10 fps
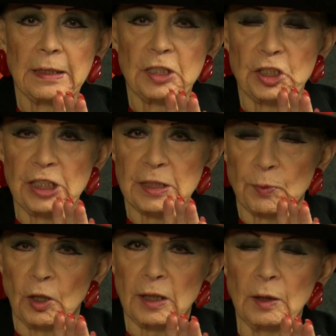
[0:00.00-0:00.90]
she has
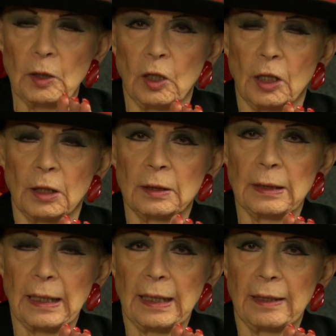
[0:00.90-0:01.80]
brought along
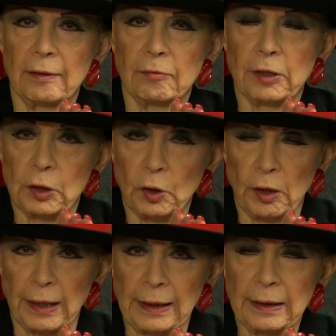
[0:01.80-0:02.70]
a
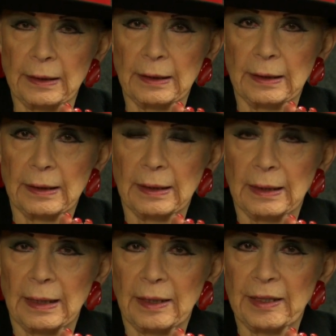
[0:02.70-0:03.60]
recording
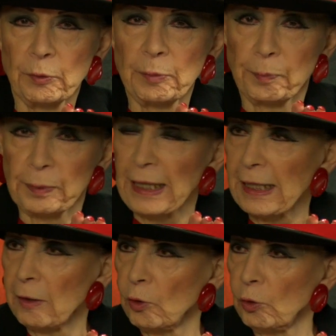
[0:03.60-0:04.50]
that we'll
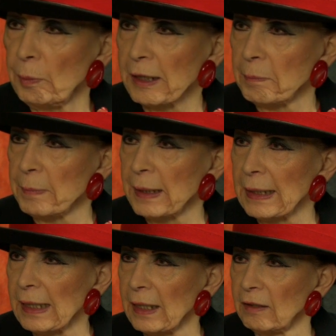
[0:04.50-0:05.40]
play, about a
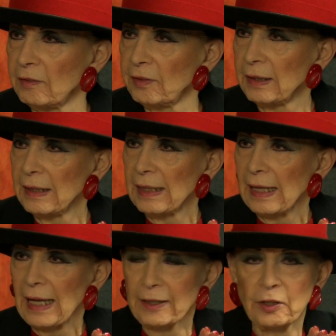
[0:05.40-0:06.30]
minute of,
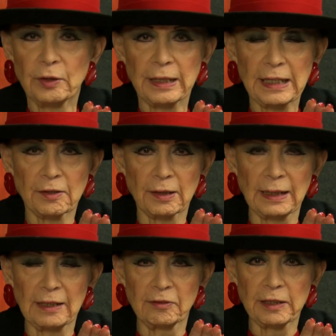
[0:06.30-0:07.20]
and you could hear her
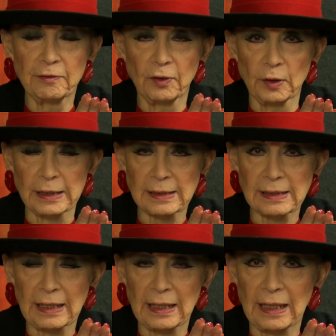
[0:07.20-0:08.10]
lovely
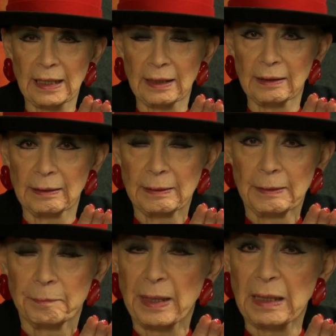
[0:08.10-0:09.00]
voice.
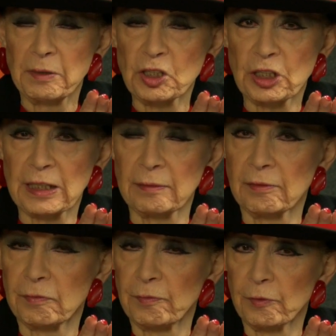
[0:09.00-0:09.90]
Maybe she can
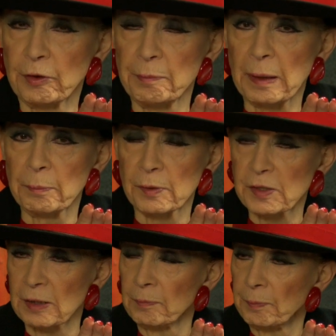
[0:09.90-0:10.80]
remember
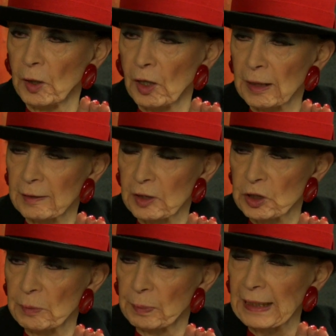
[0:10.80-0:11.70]
some part that
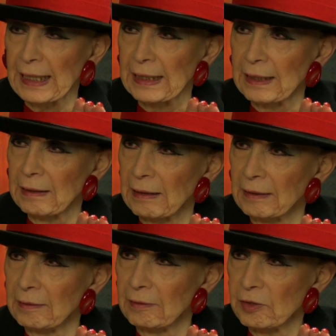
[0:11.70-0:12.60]
she played
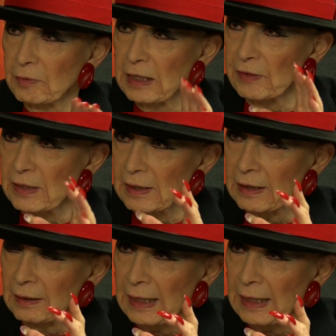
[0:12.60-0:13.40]
and give us a little